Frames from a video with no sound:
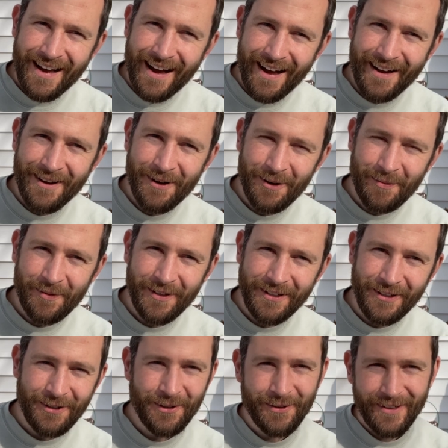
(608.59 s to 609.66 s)
I hope that
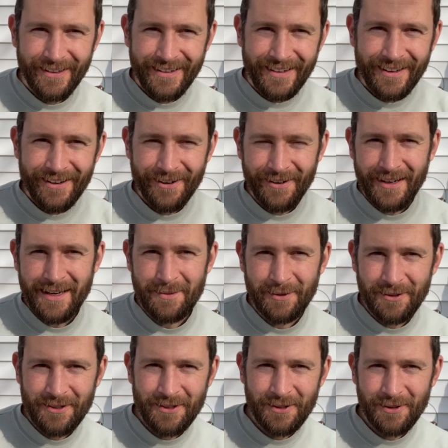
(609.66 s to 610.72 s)
you are
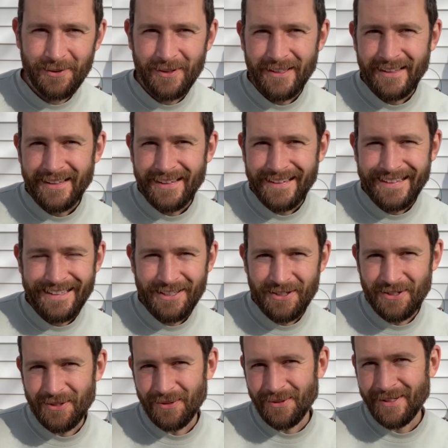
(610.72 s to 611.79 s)
able to
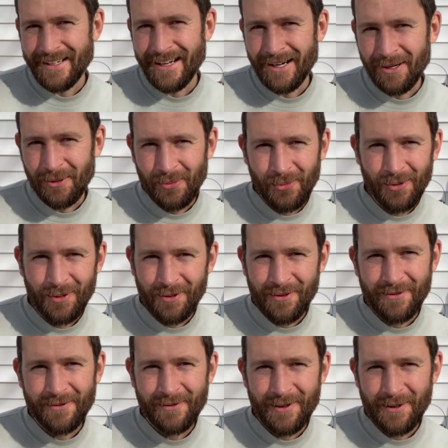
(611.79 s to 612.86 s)
enjoy our
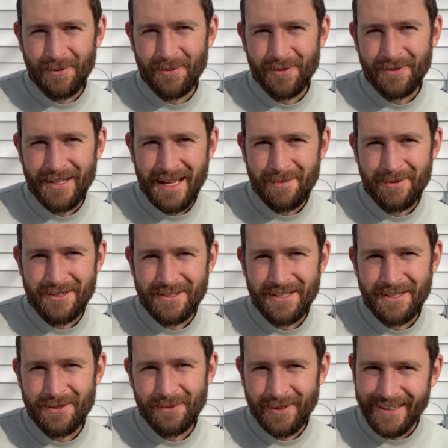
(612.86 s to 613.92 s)
world filled with neighbors
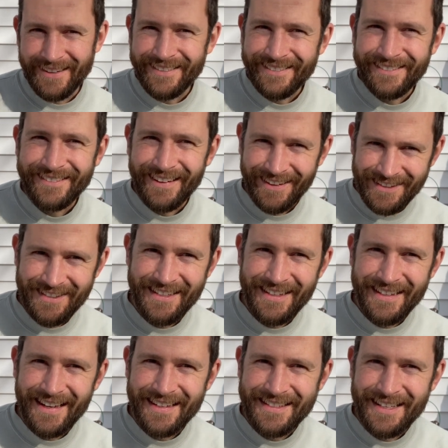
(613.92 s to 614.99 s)
this week. I'll see you
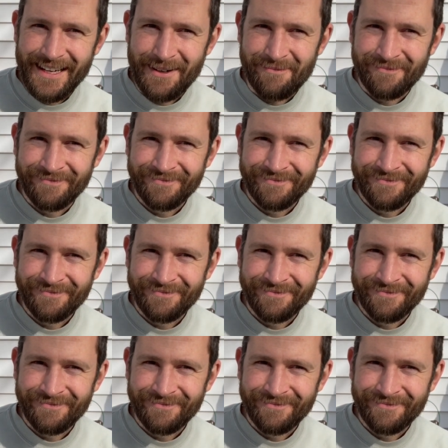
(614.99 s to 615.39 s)
next time.